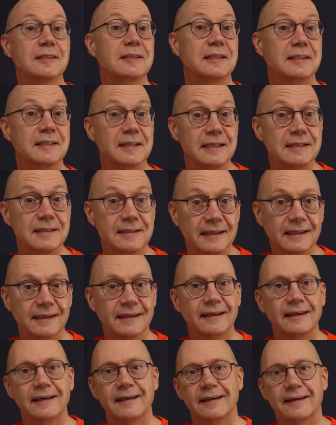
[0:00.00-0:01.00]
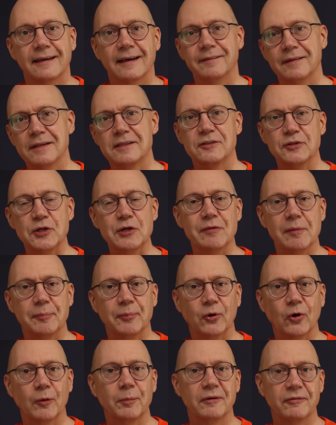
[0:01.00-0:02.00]
statistic, and this new
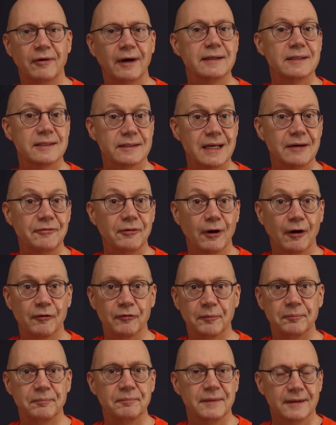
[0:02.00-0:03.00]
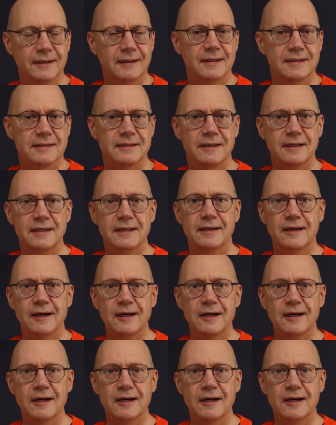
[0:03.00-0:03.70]
report provides several of them. So here